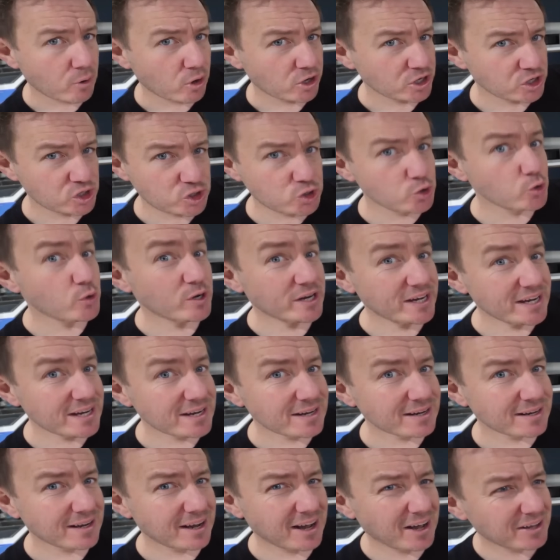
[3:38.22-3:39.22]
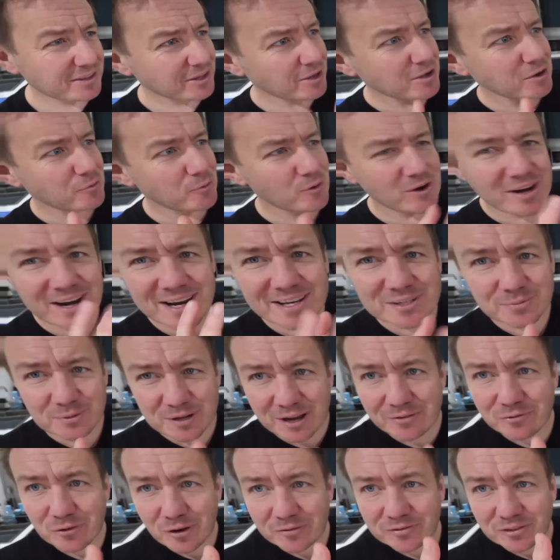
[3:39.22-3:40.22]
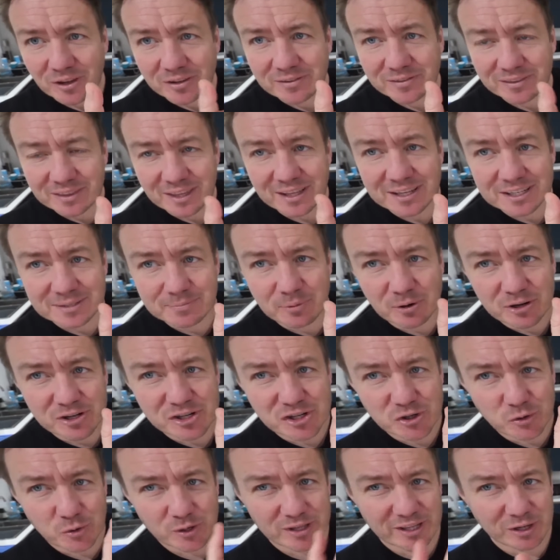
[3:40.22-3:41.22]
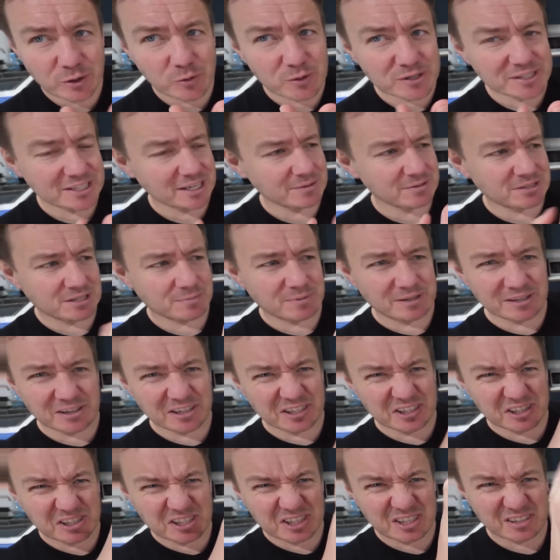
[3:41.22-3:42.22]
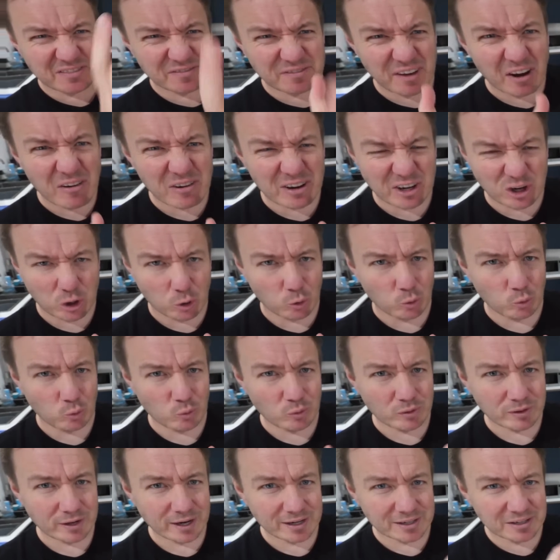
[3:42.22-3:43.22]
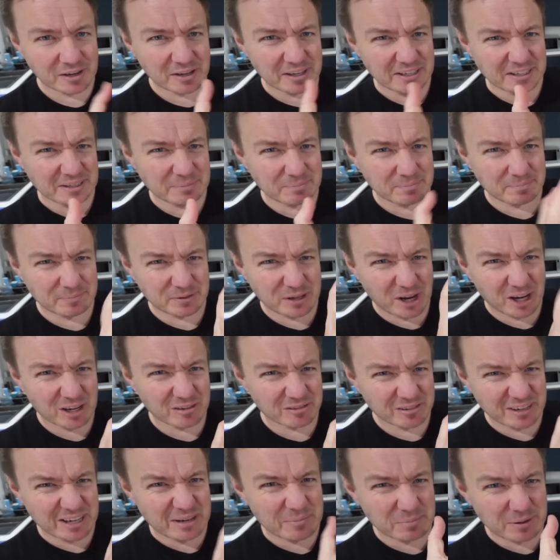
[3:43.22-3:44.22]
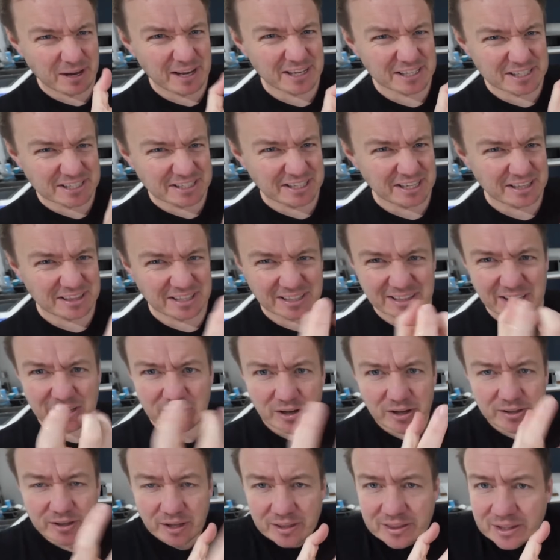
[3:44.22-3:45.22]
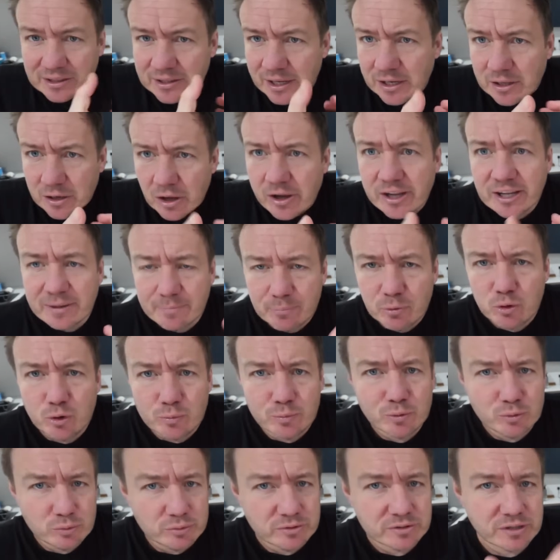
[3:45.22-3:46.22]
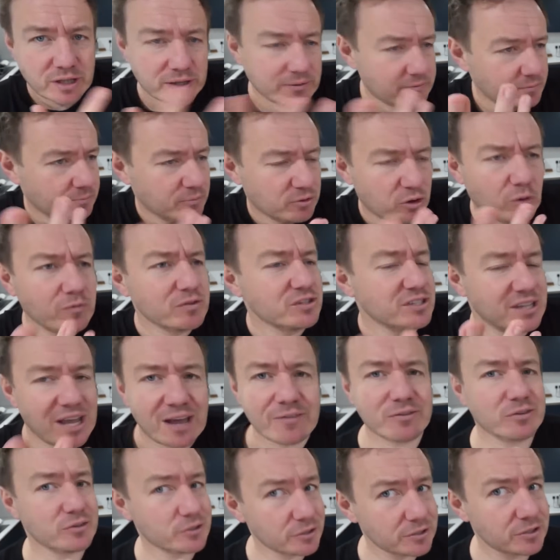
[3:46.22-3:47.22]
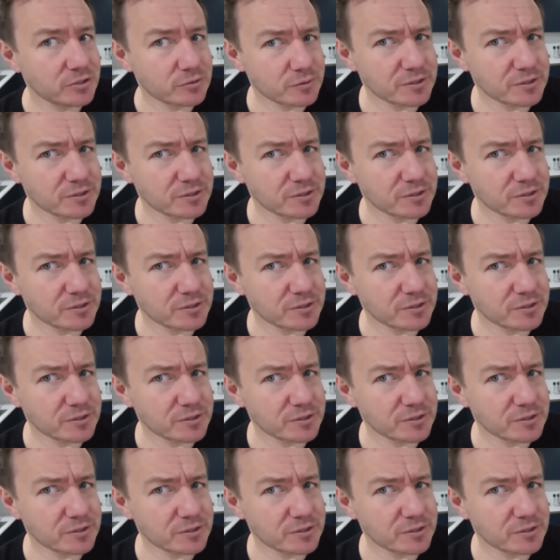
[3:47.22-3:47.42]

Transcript: by Jouy, I don't know what it is. Whenever I've done things by Jouy, they always seem to be like spherical and like colory, plasticky thing. I think they like baubles. They obviously have a good